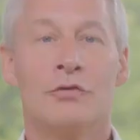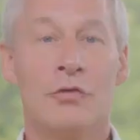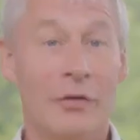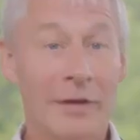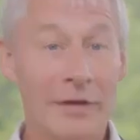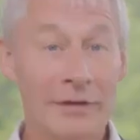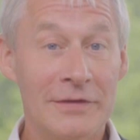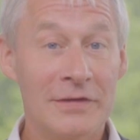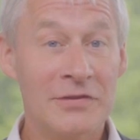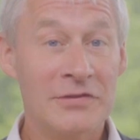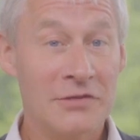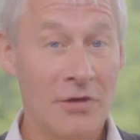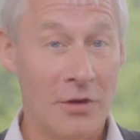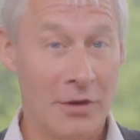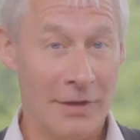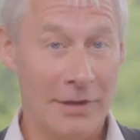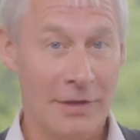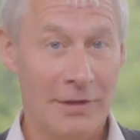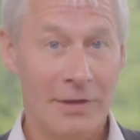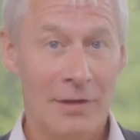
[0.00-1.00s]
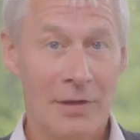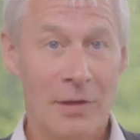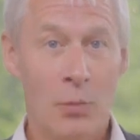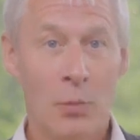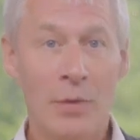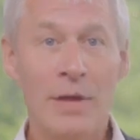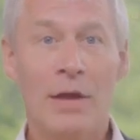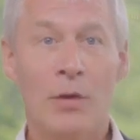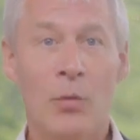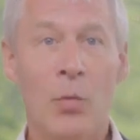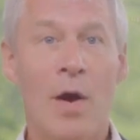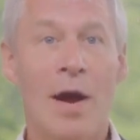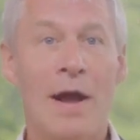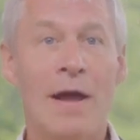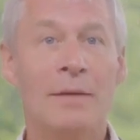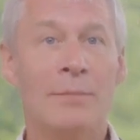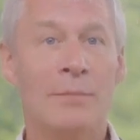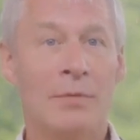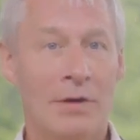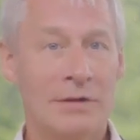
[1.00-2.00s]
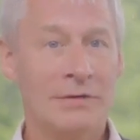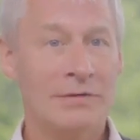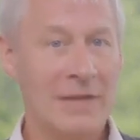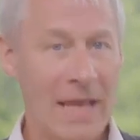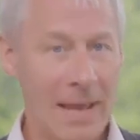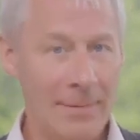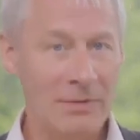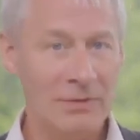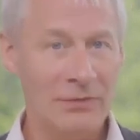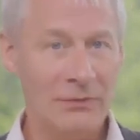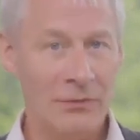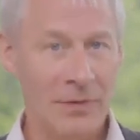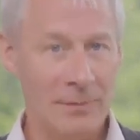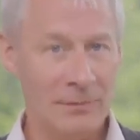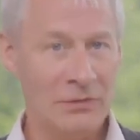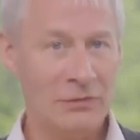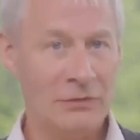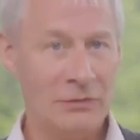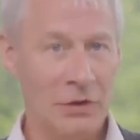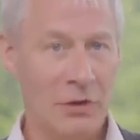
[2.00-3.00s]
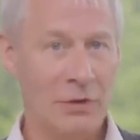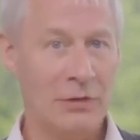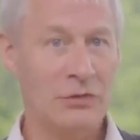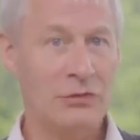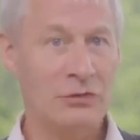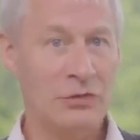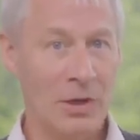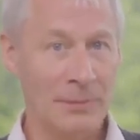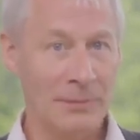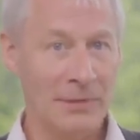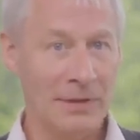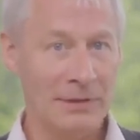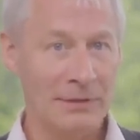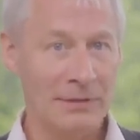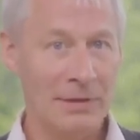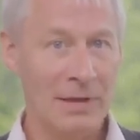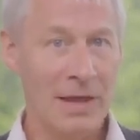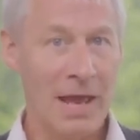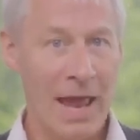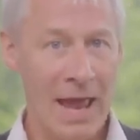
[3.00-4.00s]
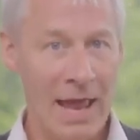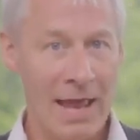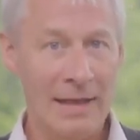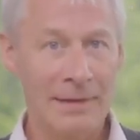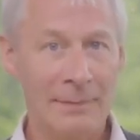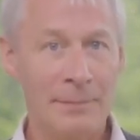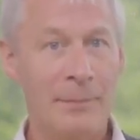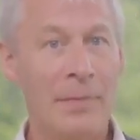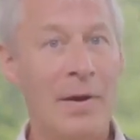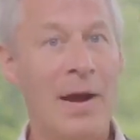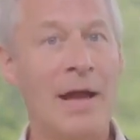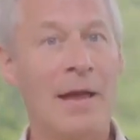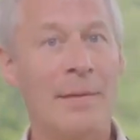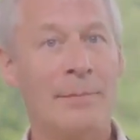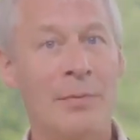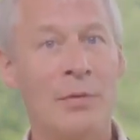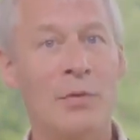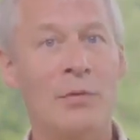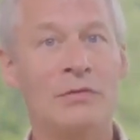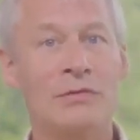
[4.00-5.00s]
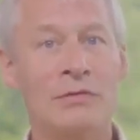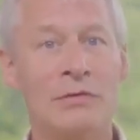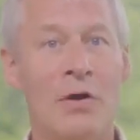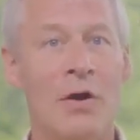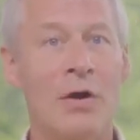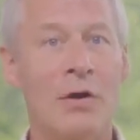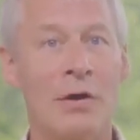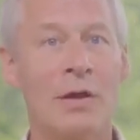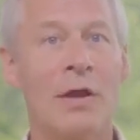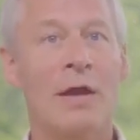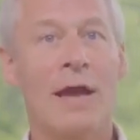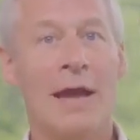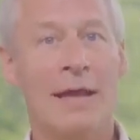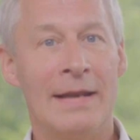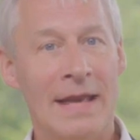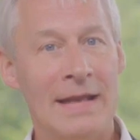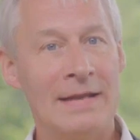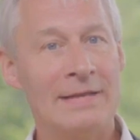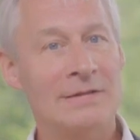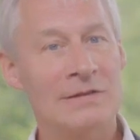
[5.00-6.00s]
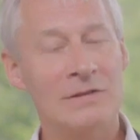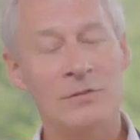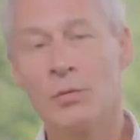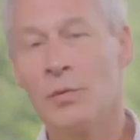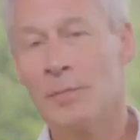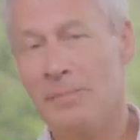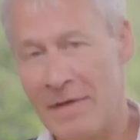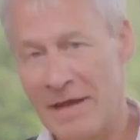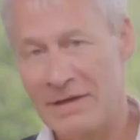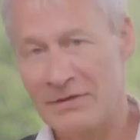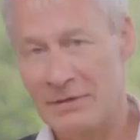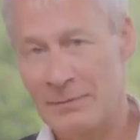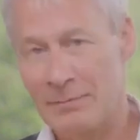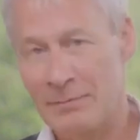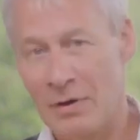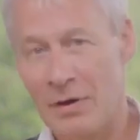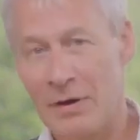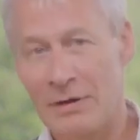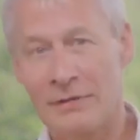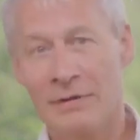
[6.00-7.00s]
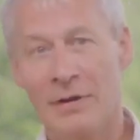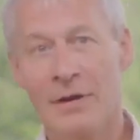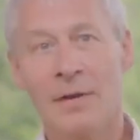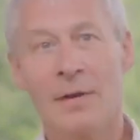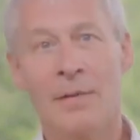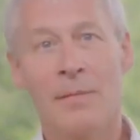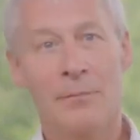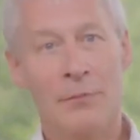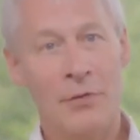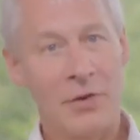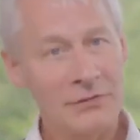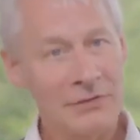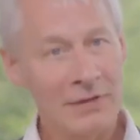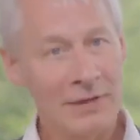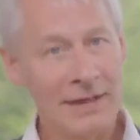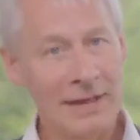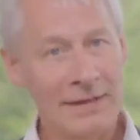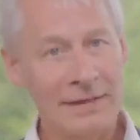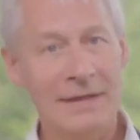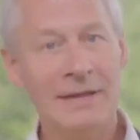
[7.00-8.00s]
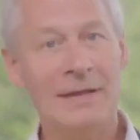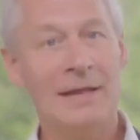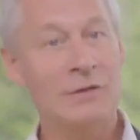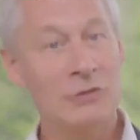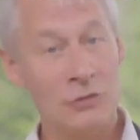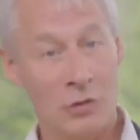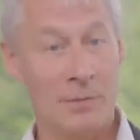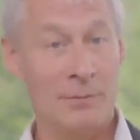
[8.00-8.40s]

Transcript: During the study, we acquired blood samples from the study subject, and by a post hoc analysis we measured blood, prostaglandin and